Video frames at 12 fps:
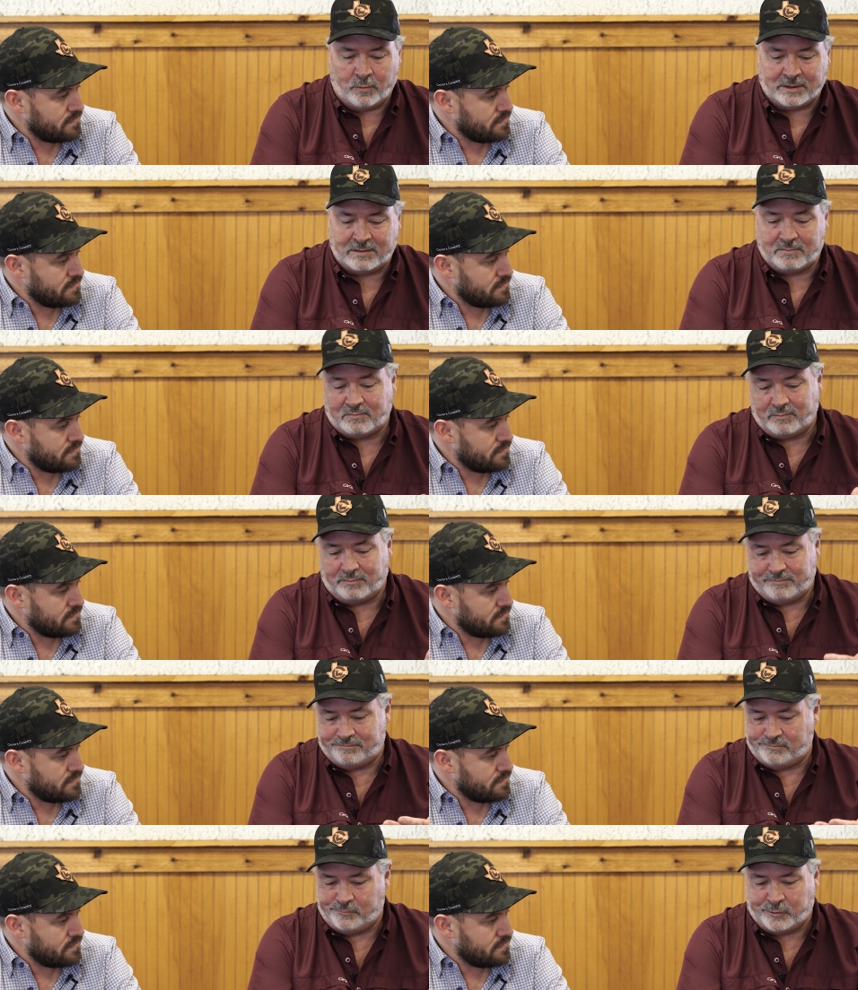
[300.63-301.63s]
Speaker 1: what
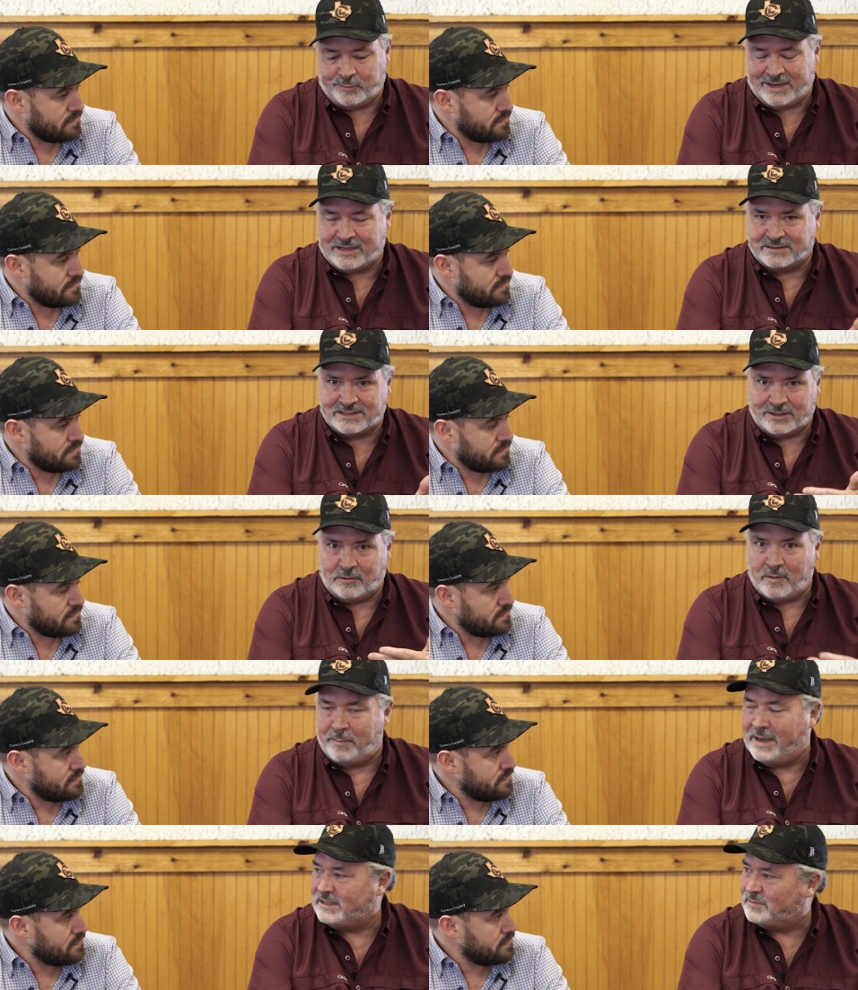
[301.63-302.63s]
would be considered
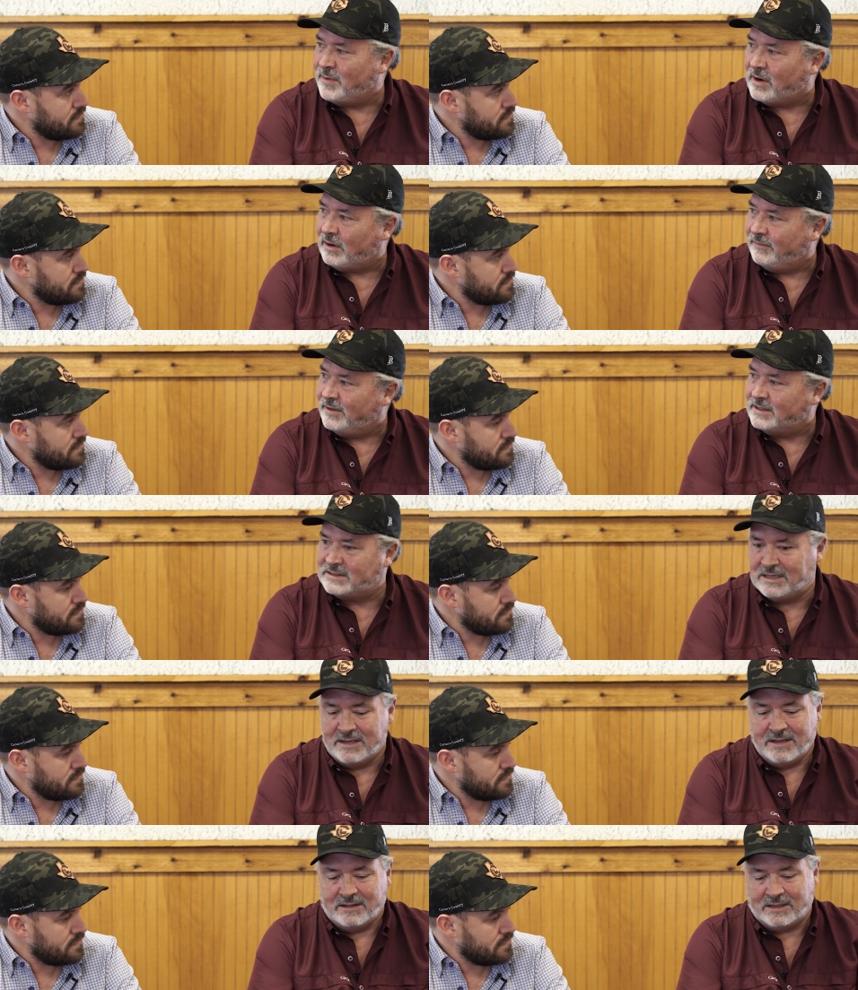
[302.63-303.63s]
the base model of
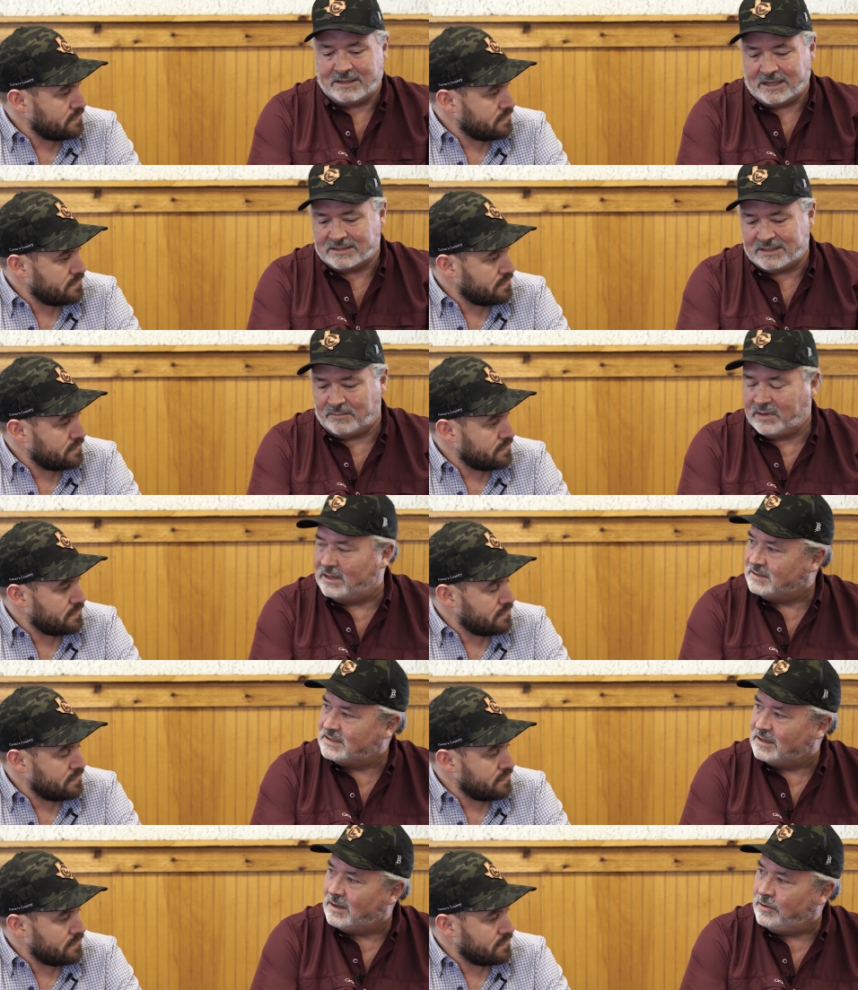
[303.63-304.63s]
this, that that's something
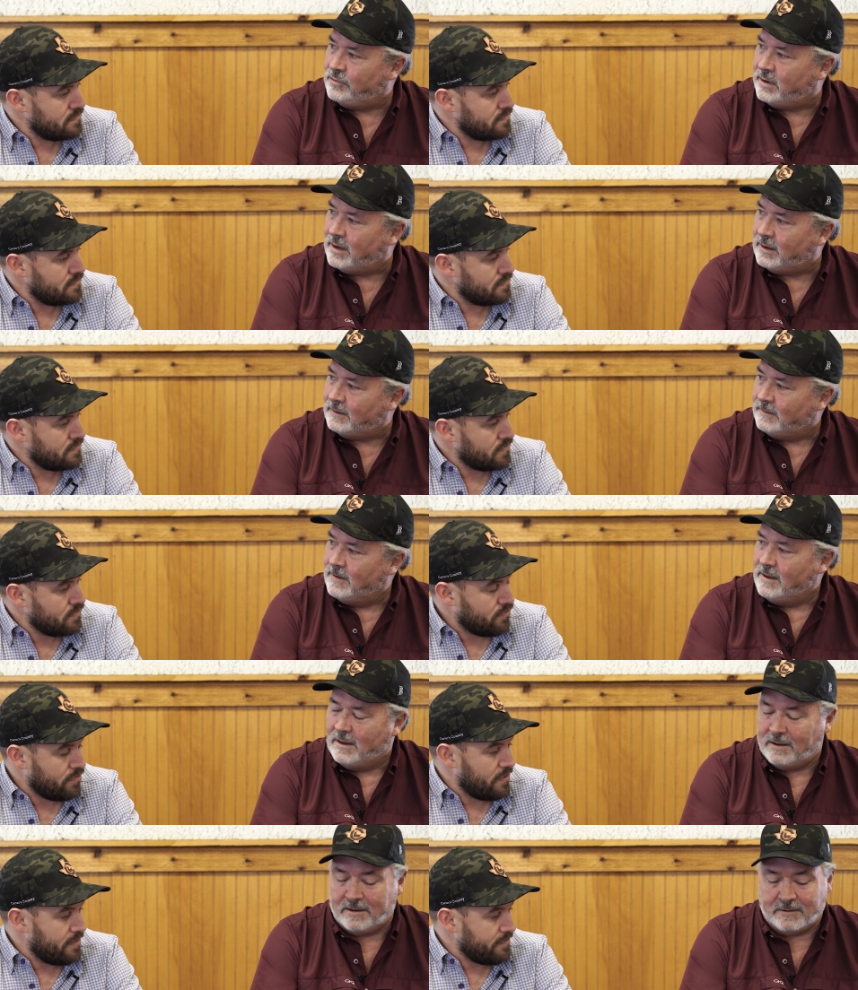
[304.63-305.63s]
that's included in it.
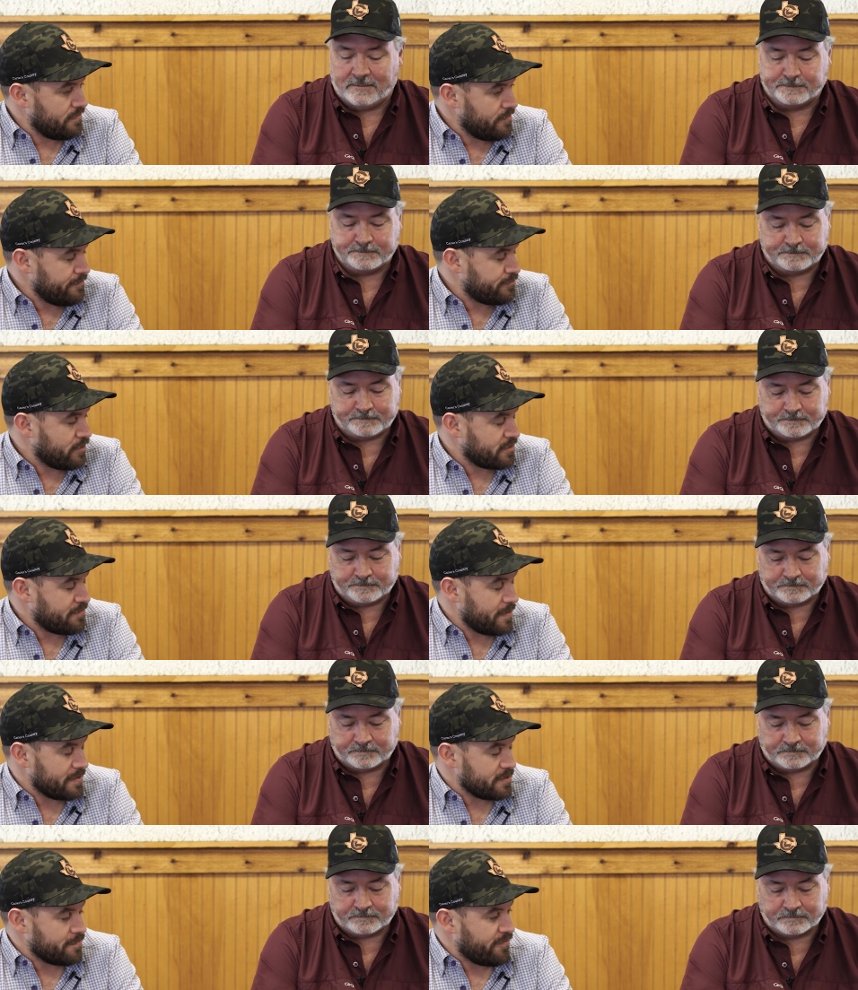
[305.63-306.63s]
Speaker 2: Well, we've talked
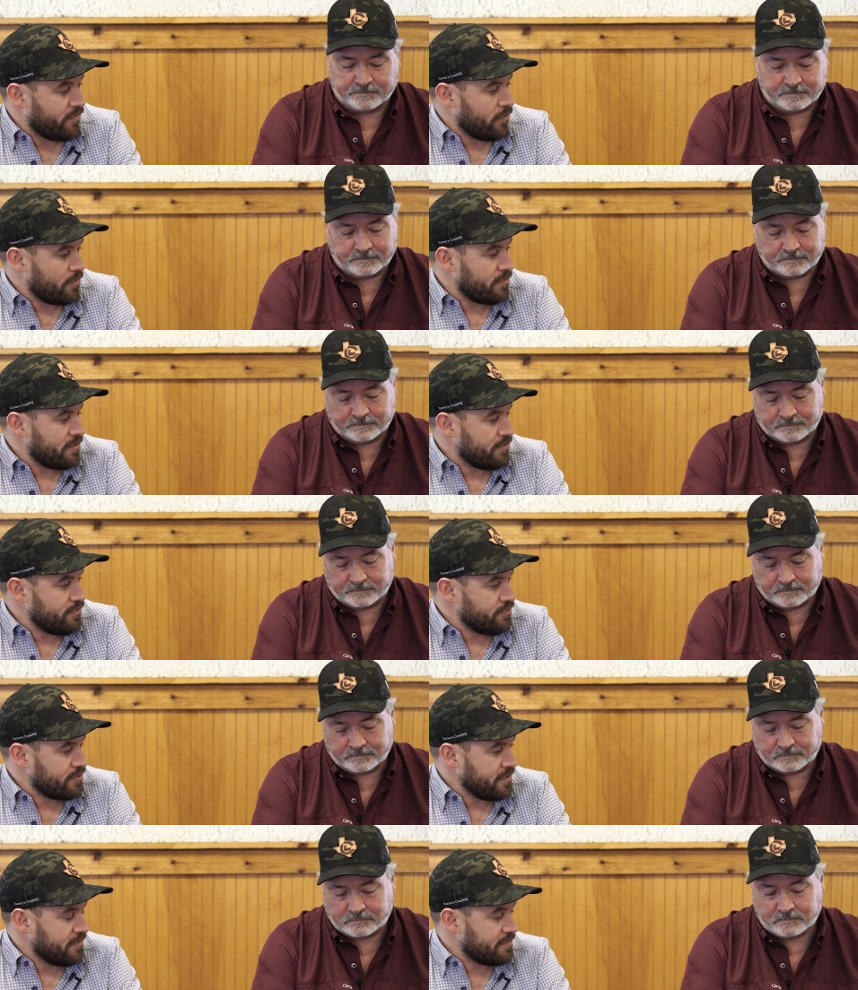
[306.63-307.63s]
about this before.
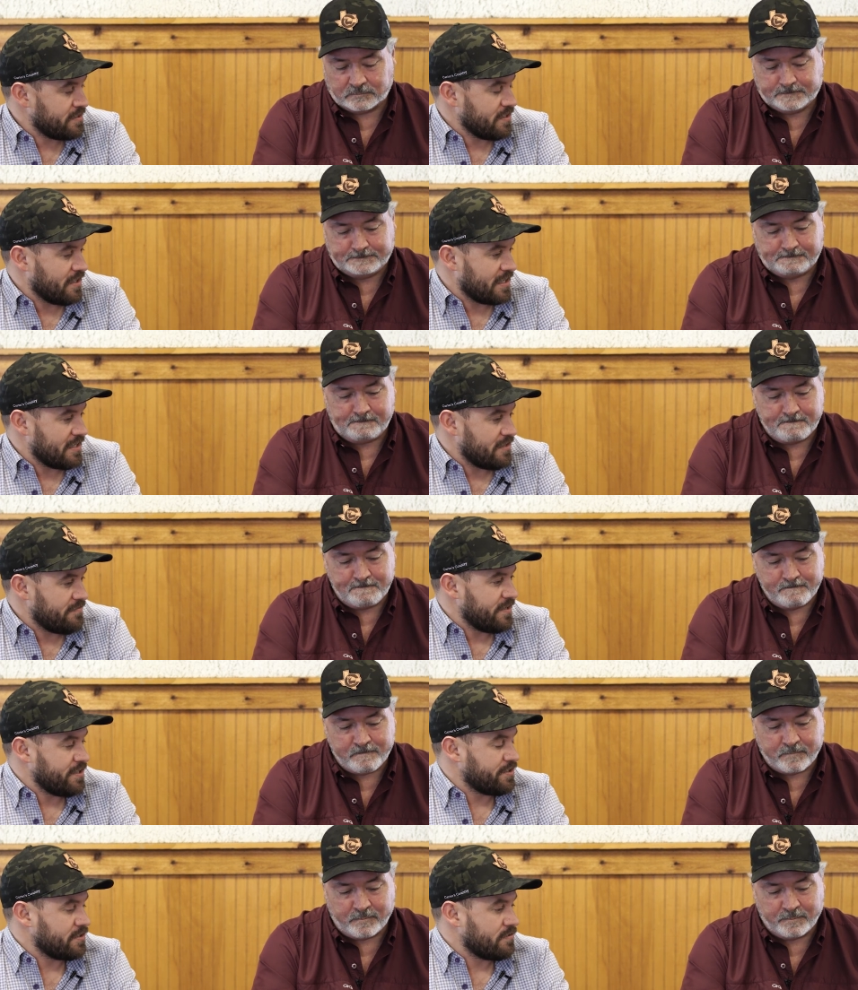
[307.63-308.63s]
Usually, you don't see a lot of
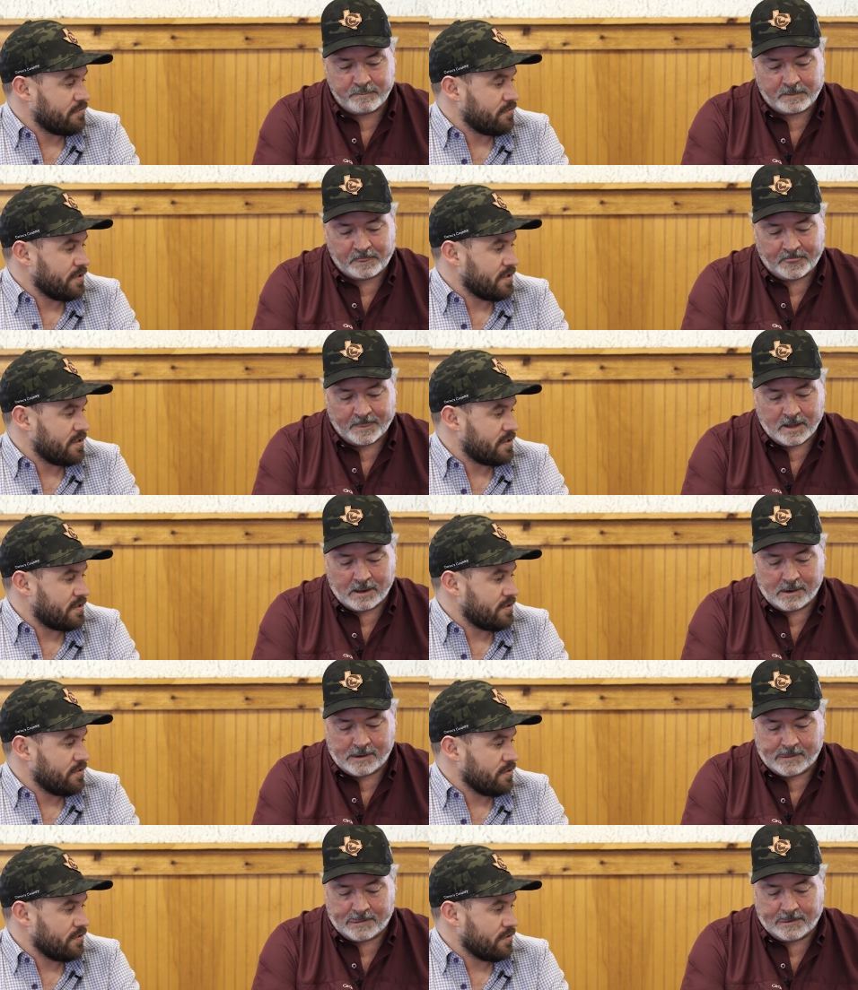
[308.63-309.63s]
innovation
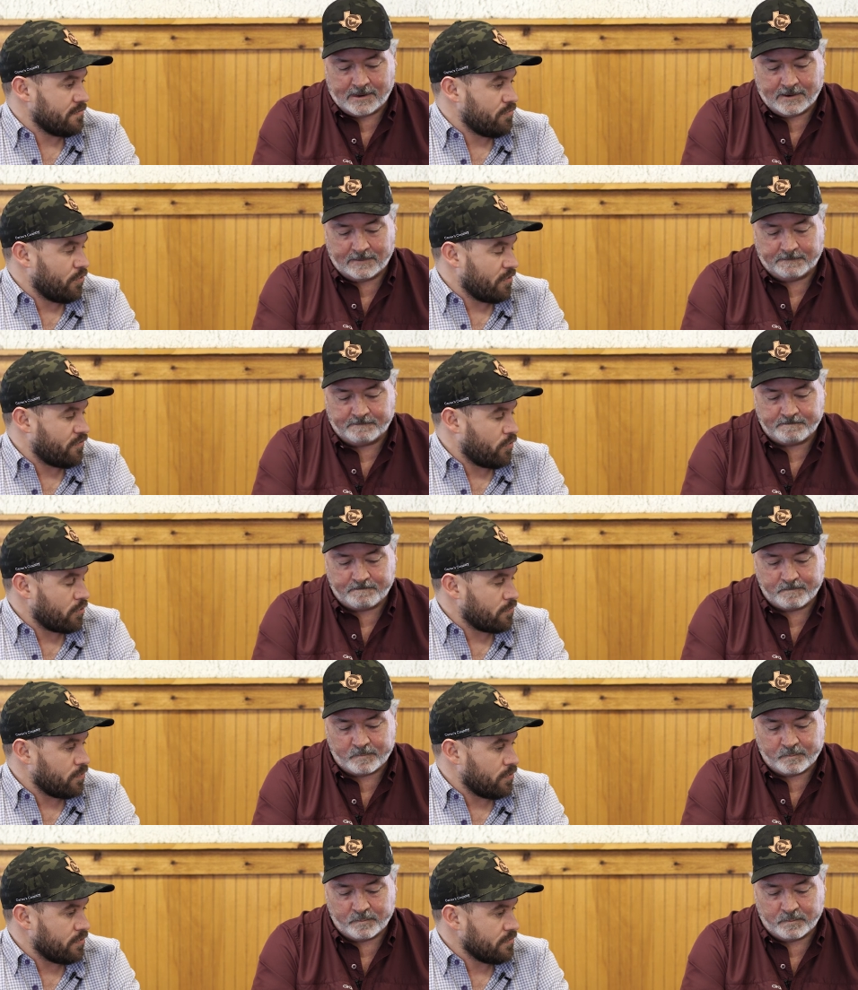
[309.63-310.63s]
with your more
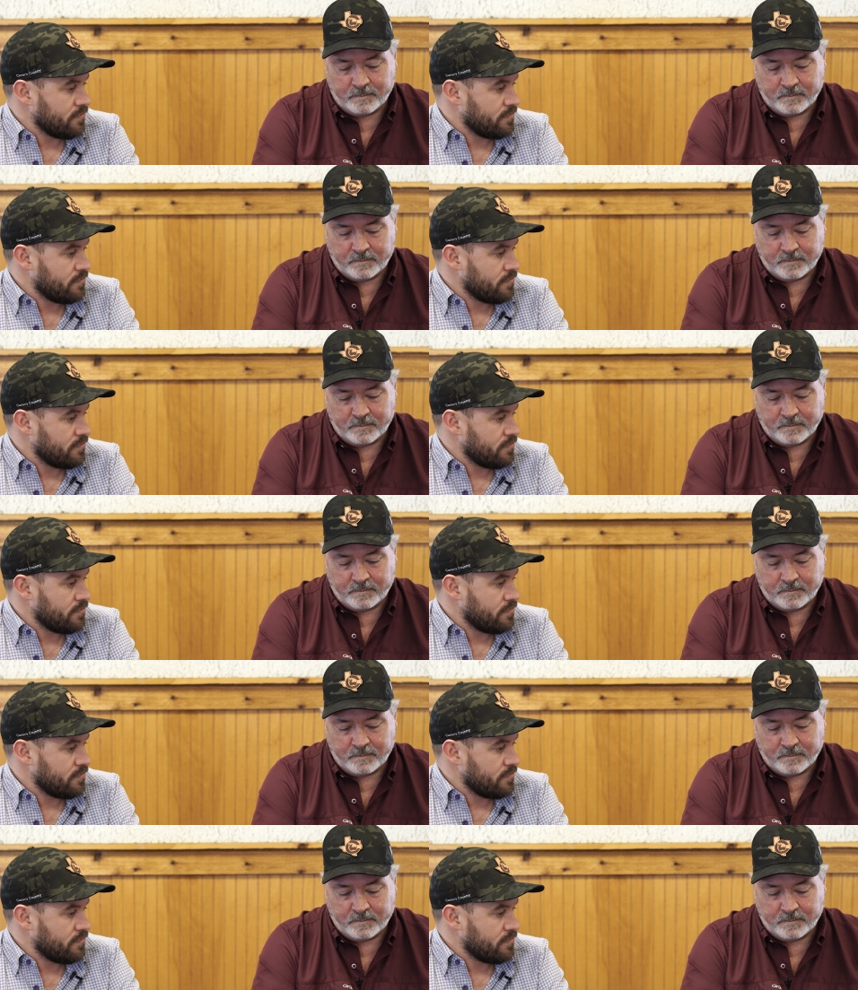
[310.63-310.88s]
affordable